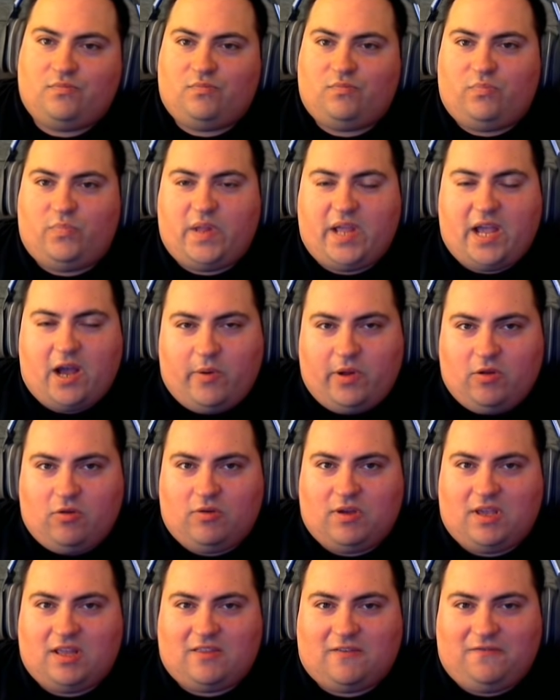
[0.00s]
now we
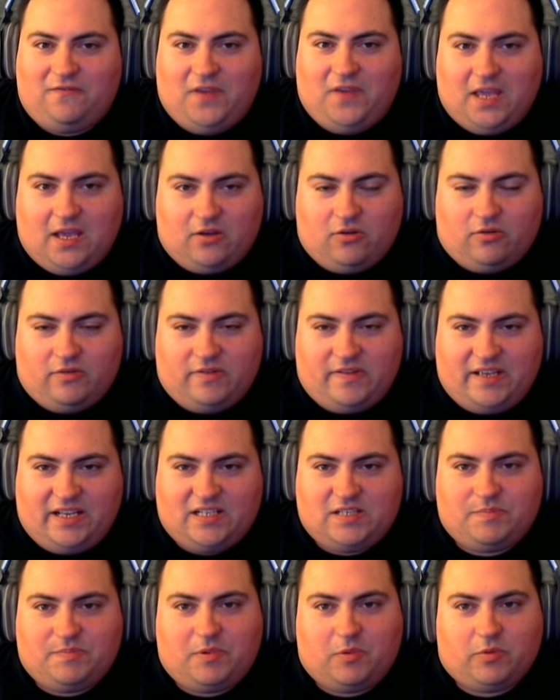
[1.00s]
don't get the vehicle
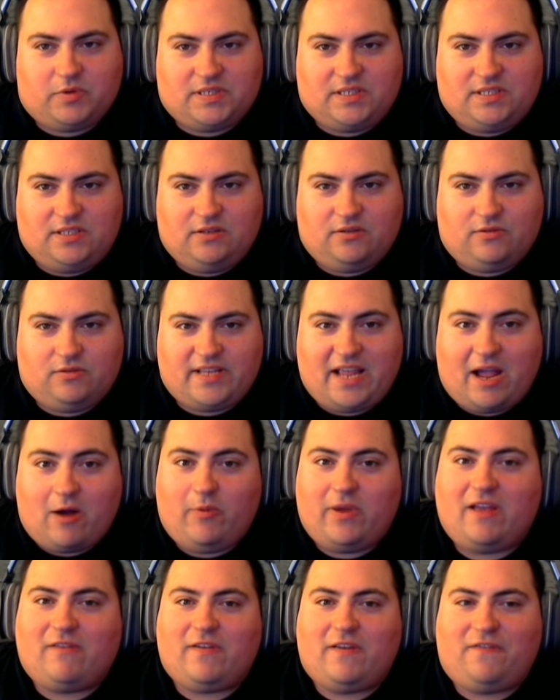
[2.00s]
deeds, but now
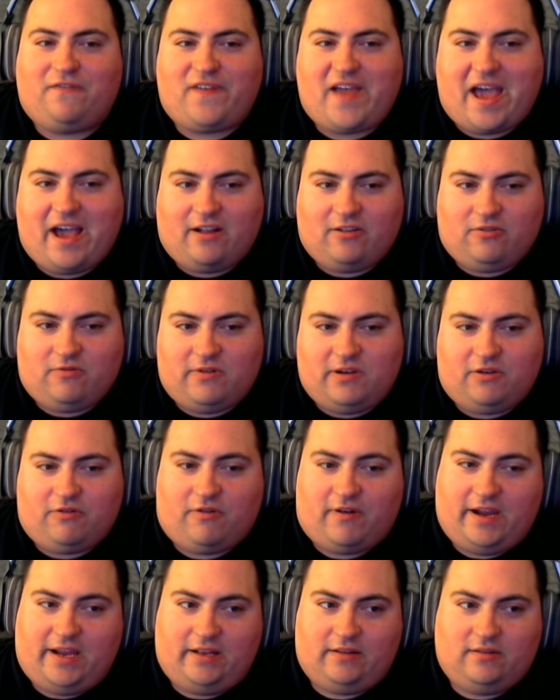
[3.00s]
we have a factory
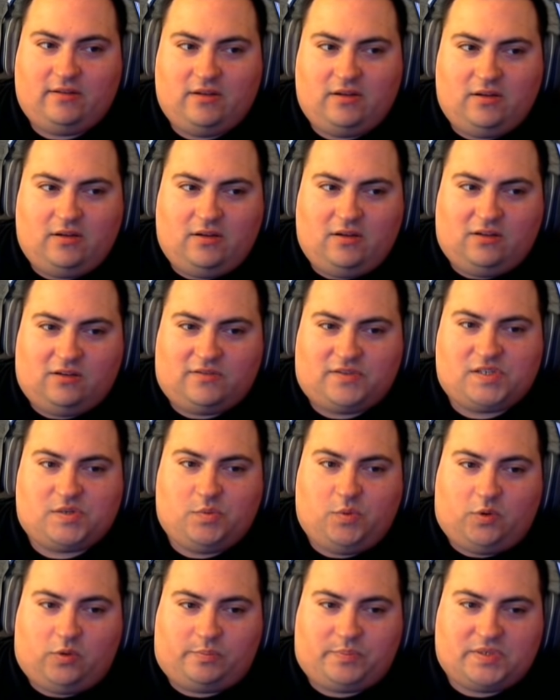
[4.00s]
crate of
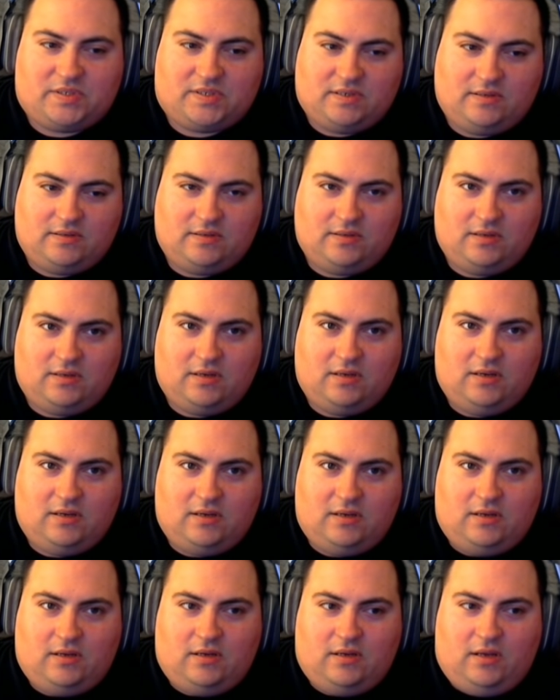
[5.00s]
swoops.
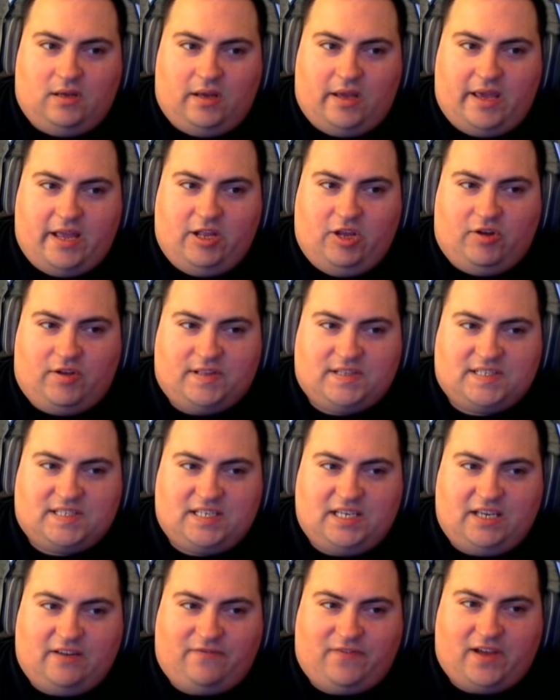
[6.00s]
And you can
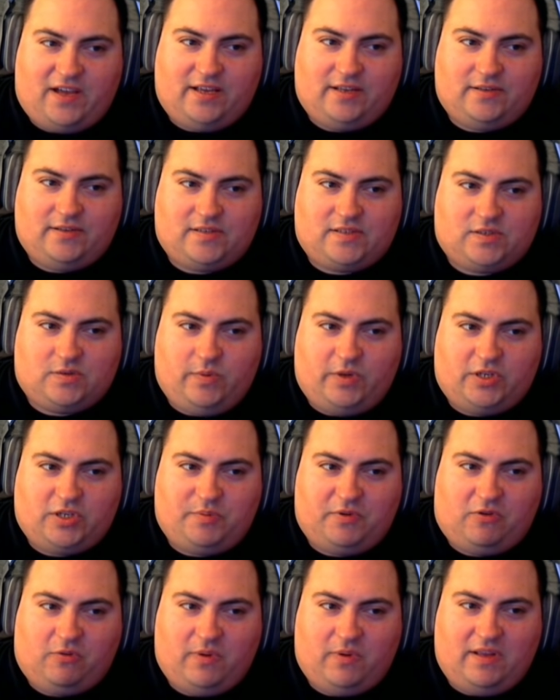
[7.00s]
see if I switch
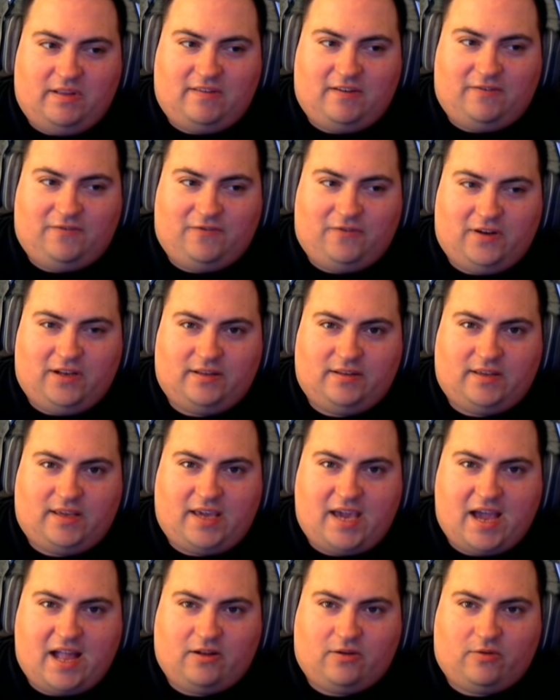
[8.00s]
between different
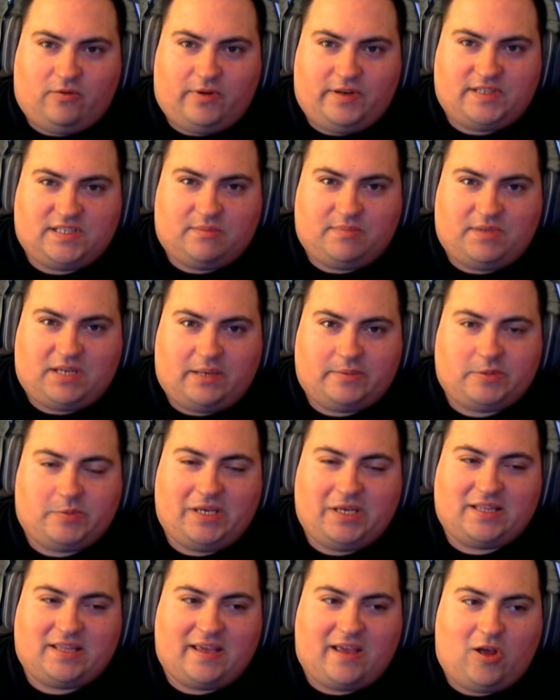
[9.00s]
categories, sometimes we
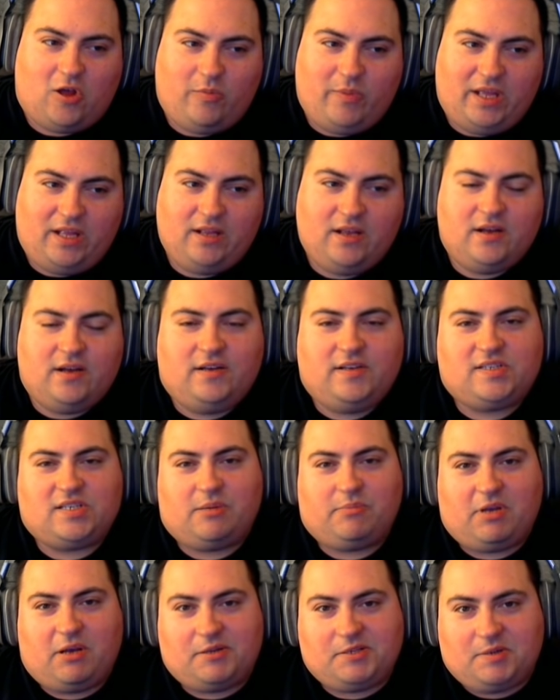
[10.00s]
get the helmet,
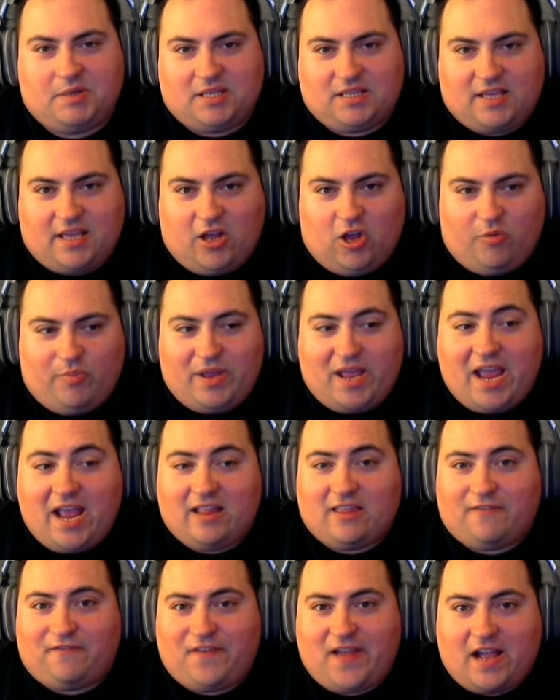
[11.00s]
sometimes we get the helmet
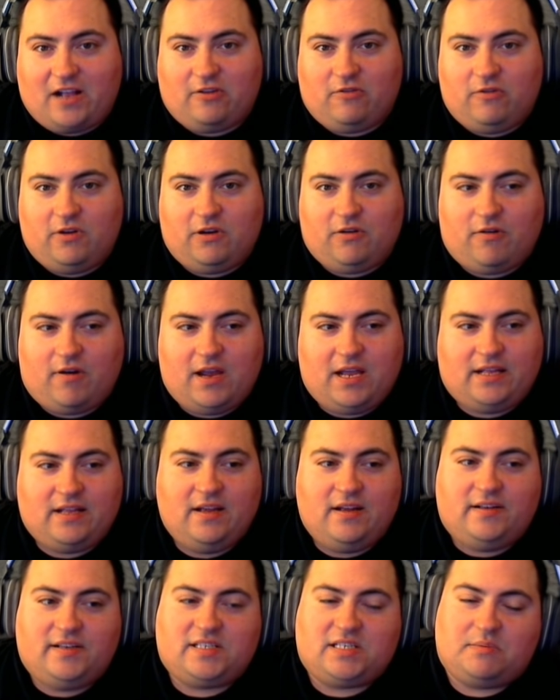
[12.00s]
and the factory crate,
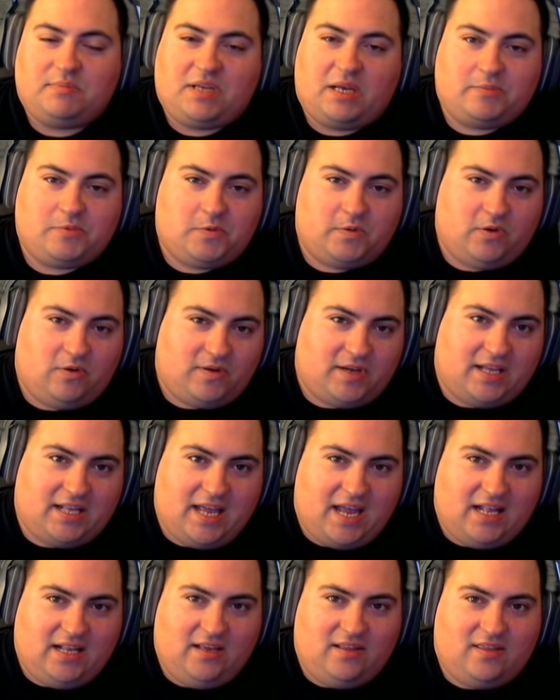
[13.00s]
sometimes we don't get
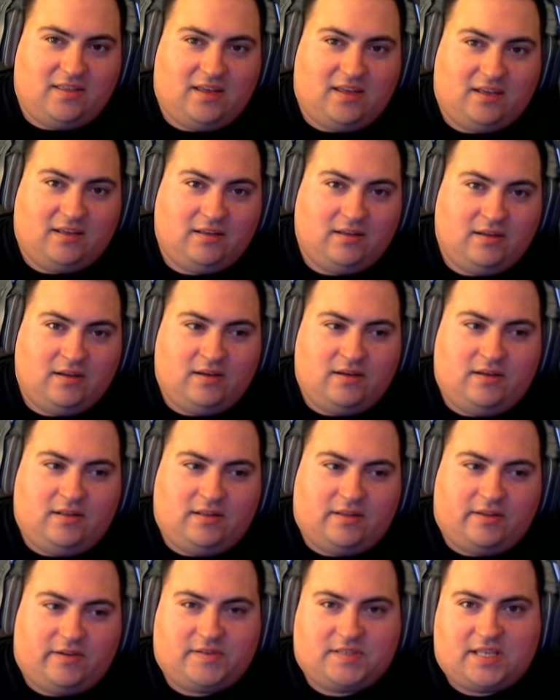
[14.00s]
anything.
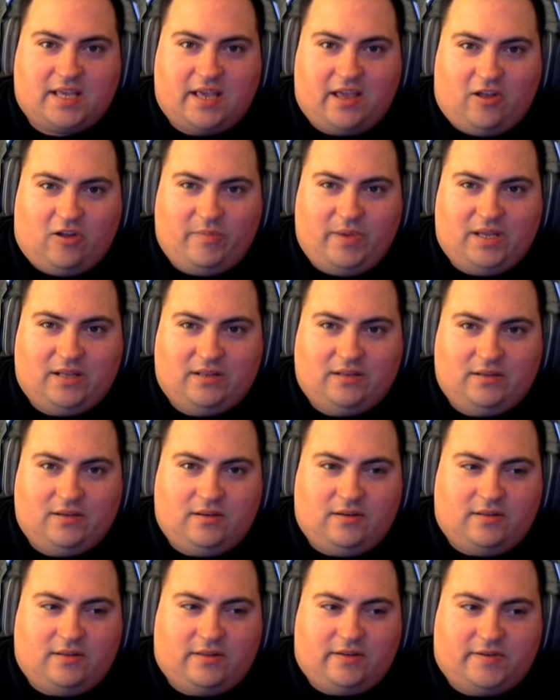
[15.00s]
There's the helmet,
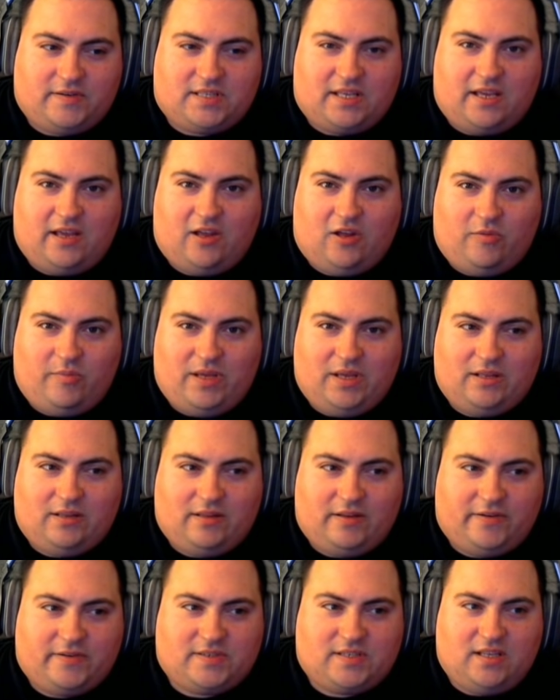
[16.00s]
there's
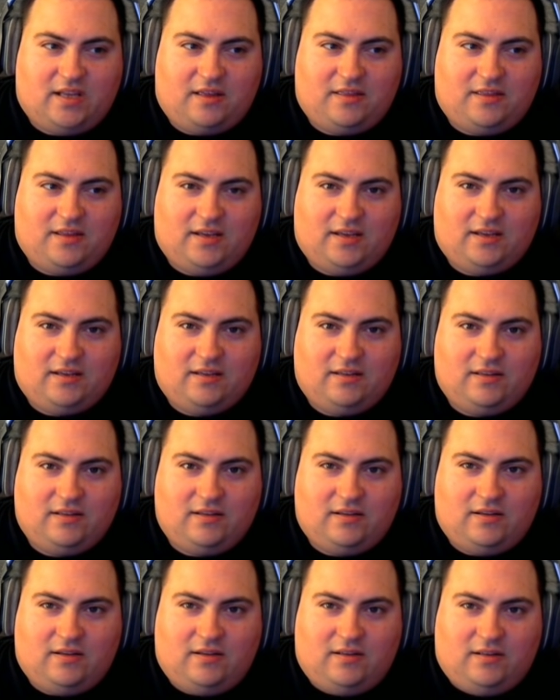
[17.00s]
nothing,
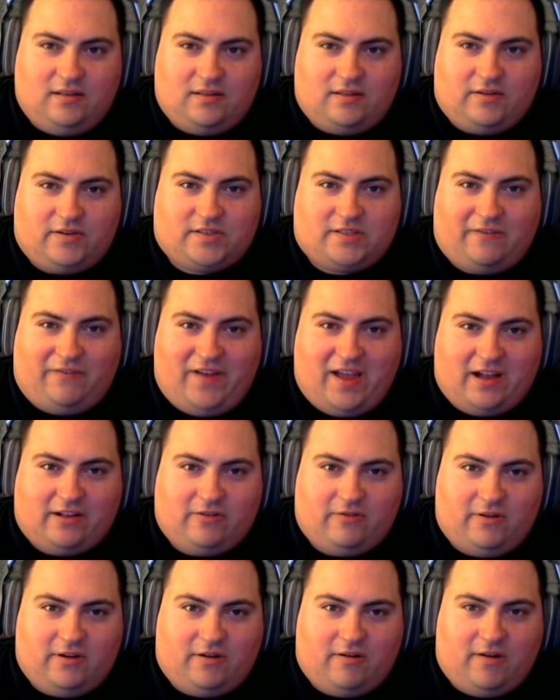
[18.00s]
there's the
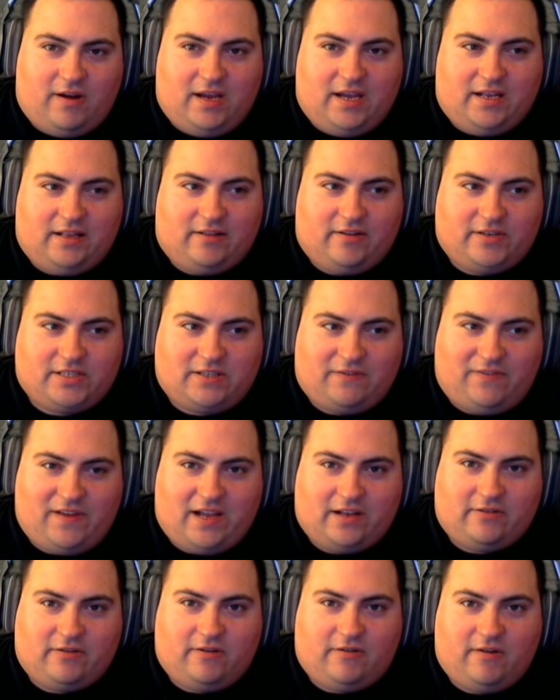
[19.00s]
factory crate, there's the
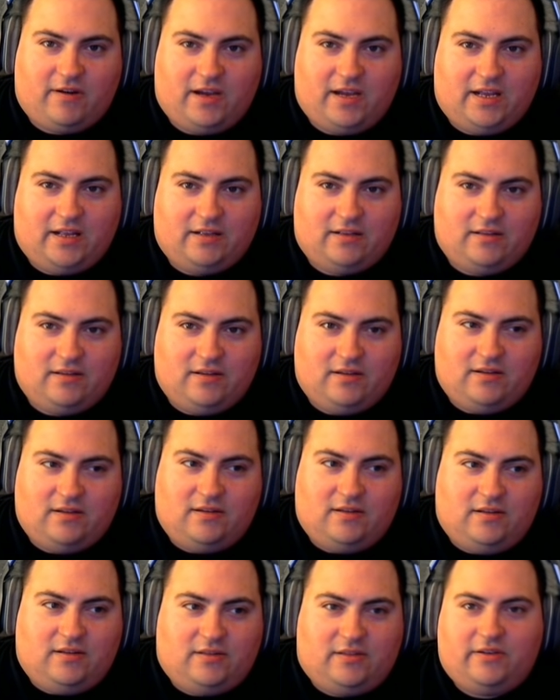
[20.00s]
factory crate,
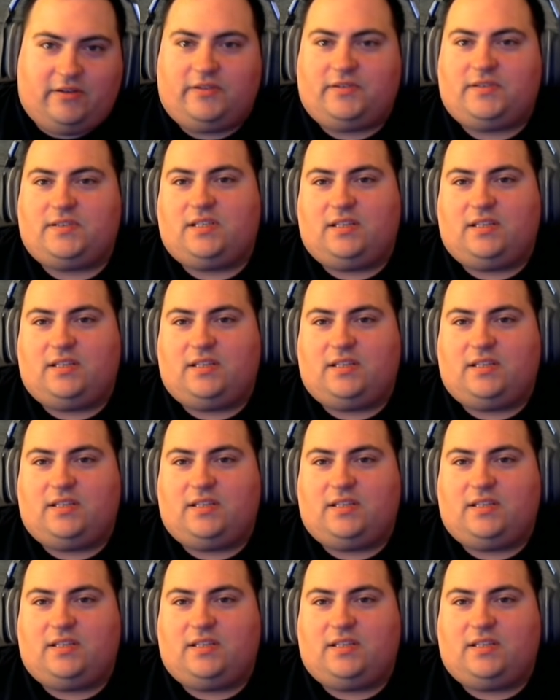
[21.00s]
there's